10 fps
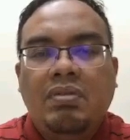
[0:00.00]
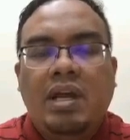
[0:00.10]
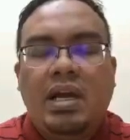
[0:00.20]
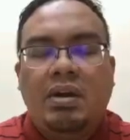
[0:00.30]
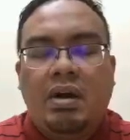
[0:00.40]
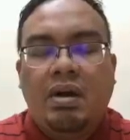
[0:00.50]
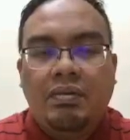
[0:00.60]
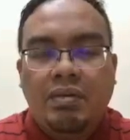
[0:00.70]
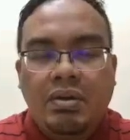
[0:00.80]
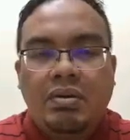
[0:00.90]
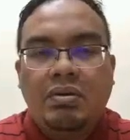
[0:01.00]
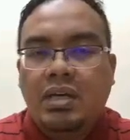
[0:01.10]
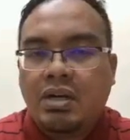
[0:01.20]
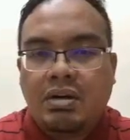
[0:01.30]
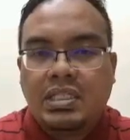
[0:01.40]
All of you
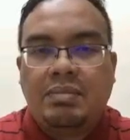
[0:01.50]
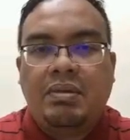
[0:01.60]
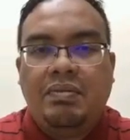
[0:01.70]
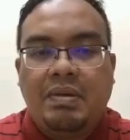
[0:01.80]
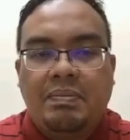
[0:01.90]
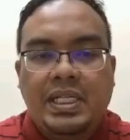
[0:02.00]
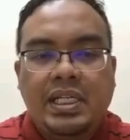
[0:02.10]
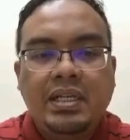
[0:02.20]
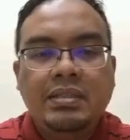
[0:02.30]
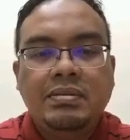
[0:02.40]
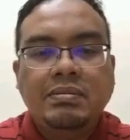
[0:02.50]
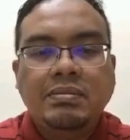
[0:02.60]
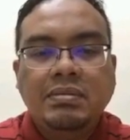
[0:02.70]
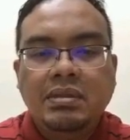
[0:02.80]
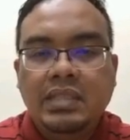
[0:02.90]
know the concept of evaporation
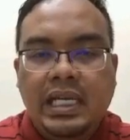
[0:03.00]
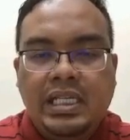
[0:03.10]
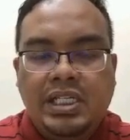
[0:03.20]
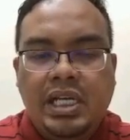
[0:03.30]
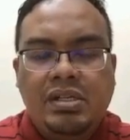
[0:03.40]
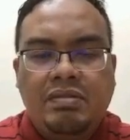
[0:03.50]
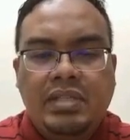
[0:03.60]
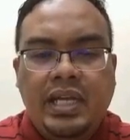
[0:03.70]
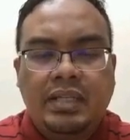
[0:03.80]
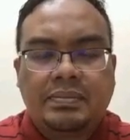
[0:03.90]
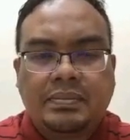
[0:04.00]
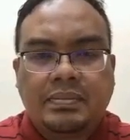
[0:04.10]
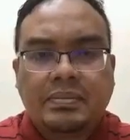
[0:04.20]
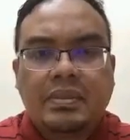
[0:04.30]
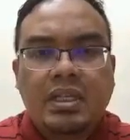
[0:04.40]
is the change of state
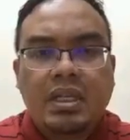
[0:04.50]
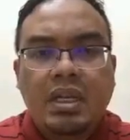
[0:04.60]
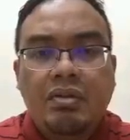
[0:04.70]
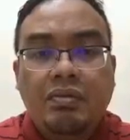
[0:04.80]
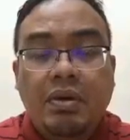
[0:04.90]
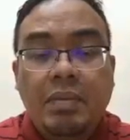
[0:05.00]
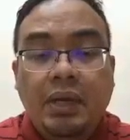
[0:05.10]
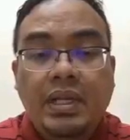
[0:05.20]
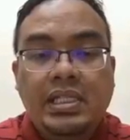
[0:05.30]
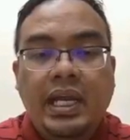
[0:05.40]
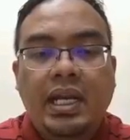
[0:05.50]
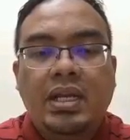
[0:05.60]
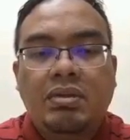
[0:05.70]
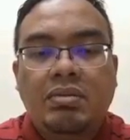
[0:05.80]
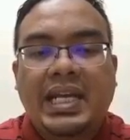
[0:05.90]
from liquid
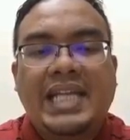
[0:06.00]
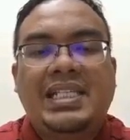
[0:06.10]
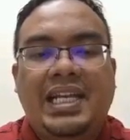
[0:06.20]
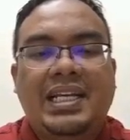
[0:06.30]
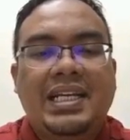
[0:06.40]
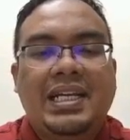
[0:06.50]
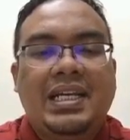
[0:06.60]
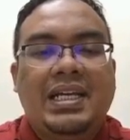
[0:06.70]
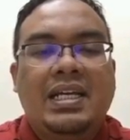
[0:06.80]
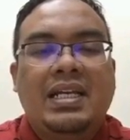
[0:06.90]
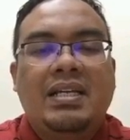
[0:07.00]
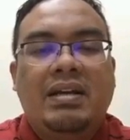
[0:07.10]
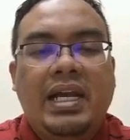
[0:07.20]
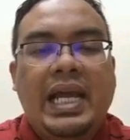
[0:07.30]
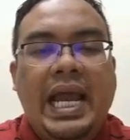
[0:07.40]
state to gas state.
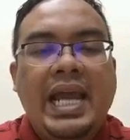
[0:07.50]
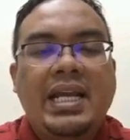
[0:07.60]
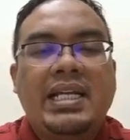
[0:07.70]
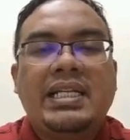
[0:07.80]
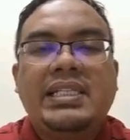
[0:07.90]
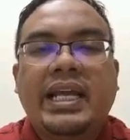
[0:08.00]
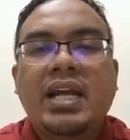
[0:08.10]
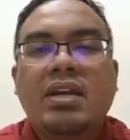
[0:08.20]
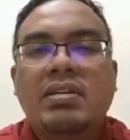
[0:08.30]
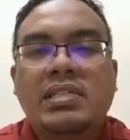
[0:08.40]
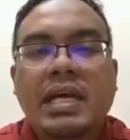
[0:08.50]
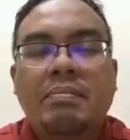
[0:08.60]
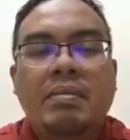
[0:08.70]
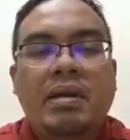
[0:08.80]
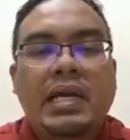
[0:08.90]
Okay, and the second
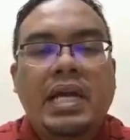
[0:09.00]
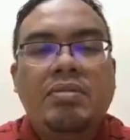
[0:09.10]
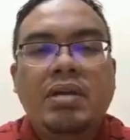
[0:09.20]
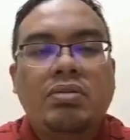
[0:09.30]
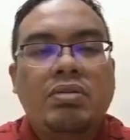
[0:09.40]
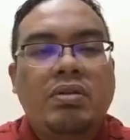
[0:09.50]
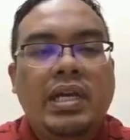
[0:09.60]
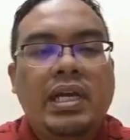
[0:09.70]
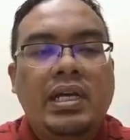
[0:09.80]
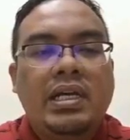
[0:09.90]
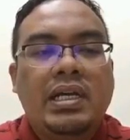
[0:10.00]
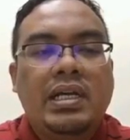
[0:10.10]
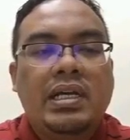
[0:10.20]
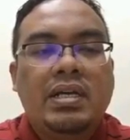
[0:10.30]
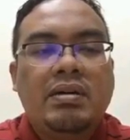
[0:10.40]
concept that you need to know here,
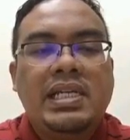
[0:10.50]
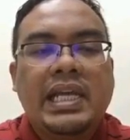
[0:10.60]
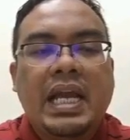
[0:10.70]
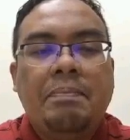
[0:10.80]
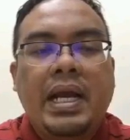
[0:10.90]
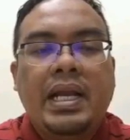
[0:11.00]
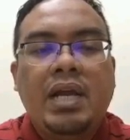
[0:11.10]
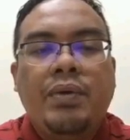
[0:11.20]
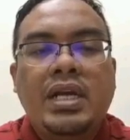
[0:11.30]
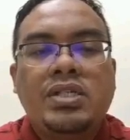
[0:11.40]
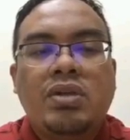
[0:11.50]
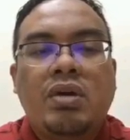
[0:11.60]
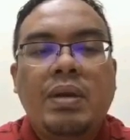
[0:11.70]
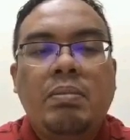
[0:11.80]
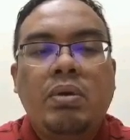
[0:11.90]
the second part here, when the
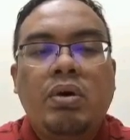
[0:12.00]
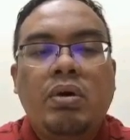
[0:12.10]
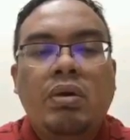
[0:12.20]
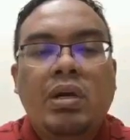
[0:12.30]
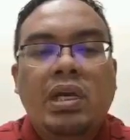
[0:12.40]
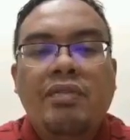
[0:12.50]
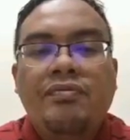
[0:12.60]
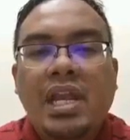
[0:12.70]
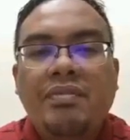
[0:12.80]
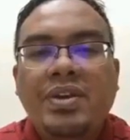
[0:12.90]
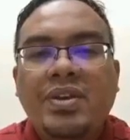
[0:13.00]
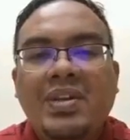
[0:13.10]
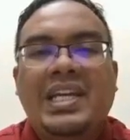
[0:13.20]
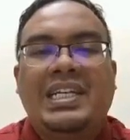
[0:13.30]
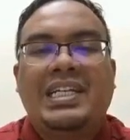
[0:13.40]
strong wind blow, he felt even
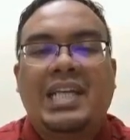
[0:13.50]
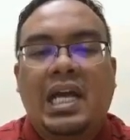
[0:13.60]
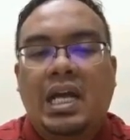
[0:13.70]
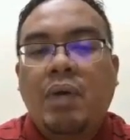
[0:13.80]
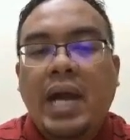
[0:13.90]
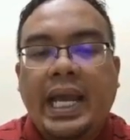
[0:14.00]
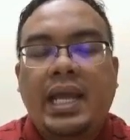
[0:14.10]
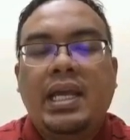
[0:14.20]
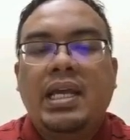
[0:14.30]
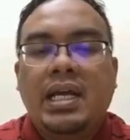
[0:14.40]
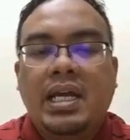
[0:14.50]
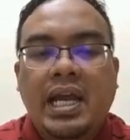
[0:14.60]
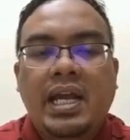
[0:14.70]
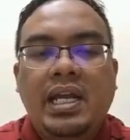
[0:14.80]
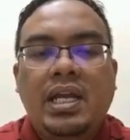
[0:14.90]
colder. Why?
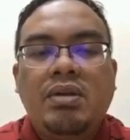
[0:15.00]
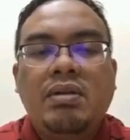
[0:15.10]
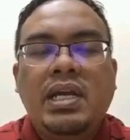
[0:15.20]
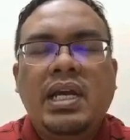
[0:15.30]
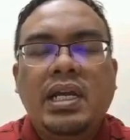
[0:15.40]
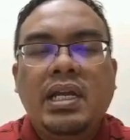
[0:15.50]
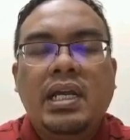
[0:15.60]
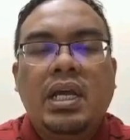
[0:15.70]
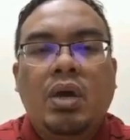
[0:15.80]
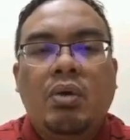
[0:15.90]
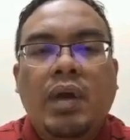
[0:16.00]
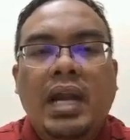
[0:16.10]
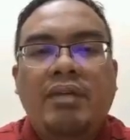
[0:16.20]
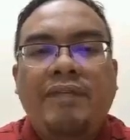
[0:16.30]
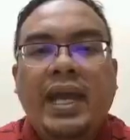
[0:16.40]
Again, you learn
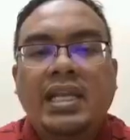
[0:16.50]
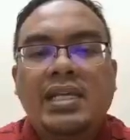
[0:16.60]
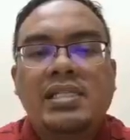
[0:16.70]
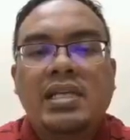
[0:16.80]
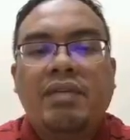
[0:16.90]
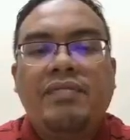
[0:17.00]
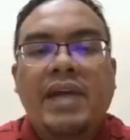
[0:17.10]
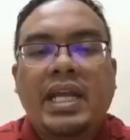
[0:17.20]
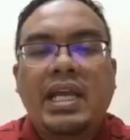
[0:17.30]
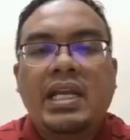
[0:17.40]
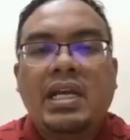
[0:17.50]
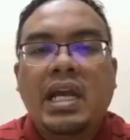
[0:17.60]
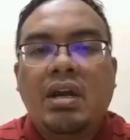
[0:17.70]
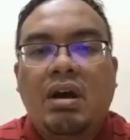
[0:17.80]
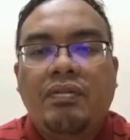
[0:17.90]
what are the factors affecting
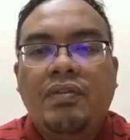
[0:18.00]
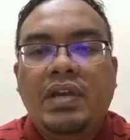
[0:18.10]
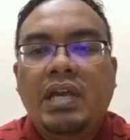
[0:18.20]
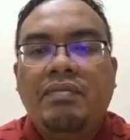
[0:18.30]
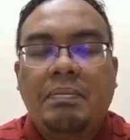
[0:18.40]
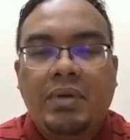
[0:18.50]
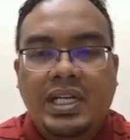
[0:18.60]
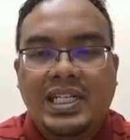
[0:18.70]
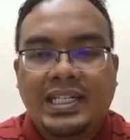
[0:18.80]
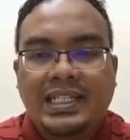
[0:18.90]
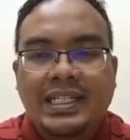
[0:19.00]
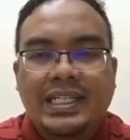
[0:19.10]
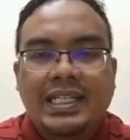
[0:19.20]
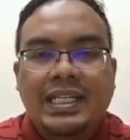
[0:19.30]
the rate of evaporation.